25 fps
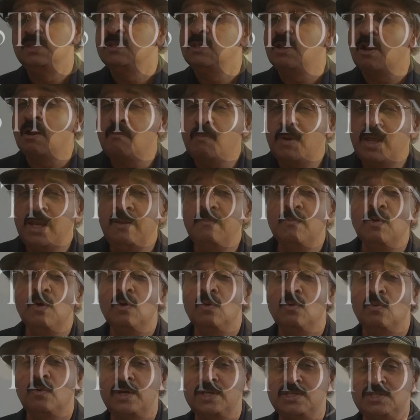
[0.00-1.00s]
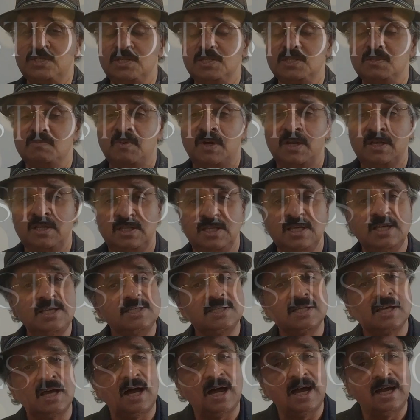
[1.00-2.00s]
There are many more questions, but
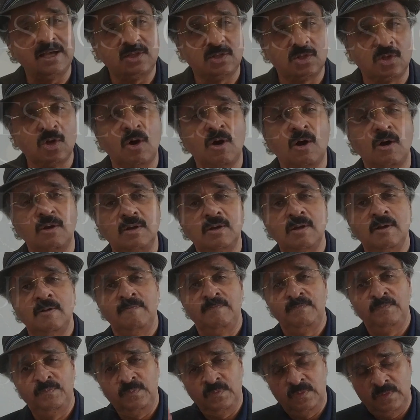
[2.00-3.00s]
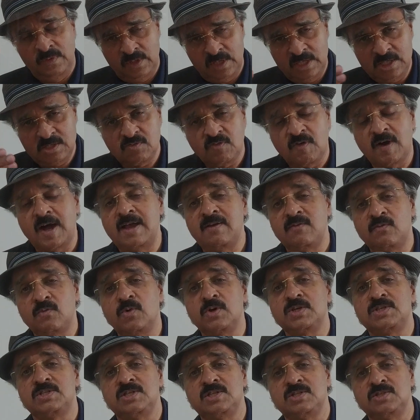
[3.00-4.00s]
these 5
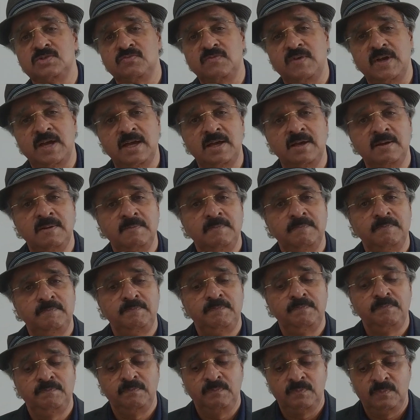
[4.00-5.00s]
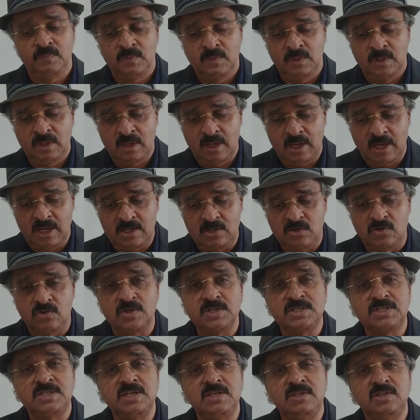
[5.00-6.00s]
questions were
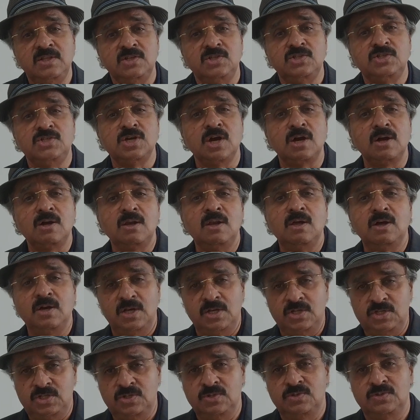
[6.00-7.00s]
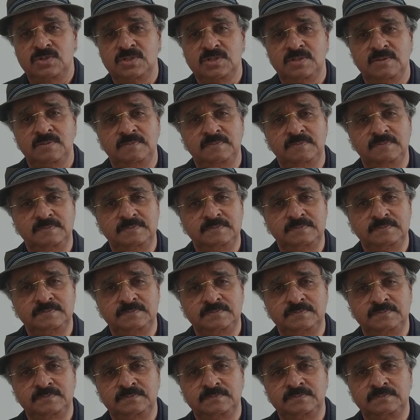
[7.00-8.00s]
addressing the jugular issues.
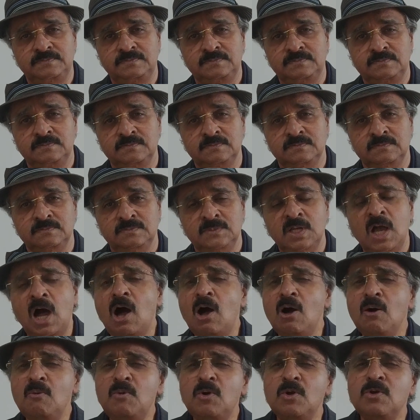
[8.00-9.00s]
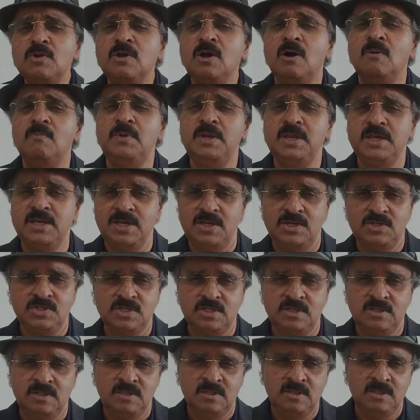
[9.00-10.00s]
How about
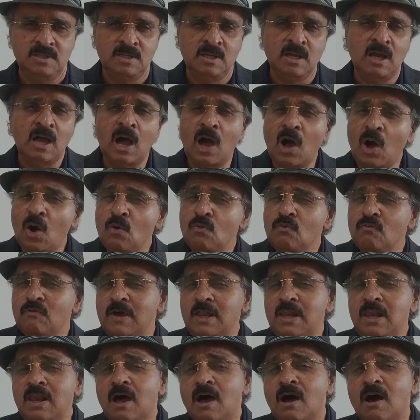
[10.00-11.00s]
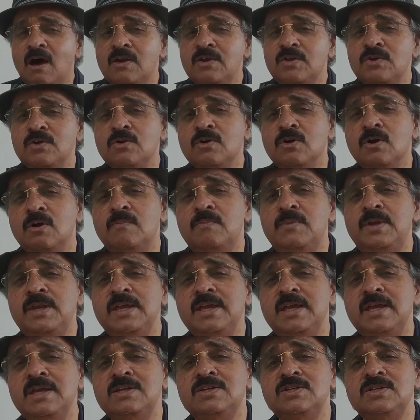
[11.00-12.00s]
communication? How well are you
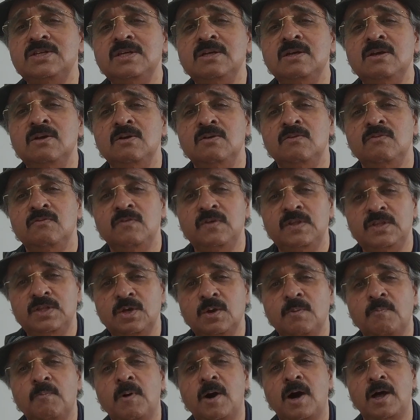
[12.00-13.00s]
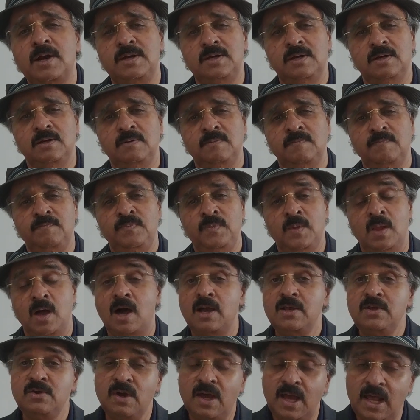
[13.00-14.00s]
communicating with your partner?
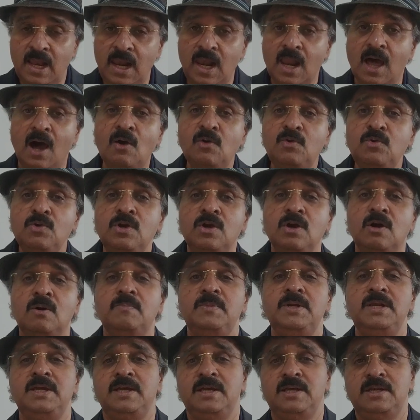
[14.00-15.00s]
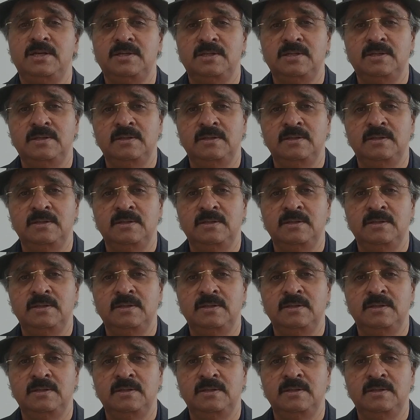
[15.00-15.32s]
Are you allowed to communicate?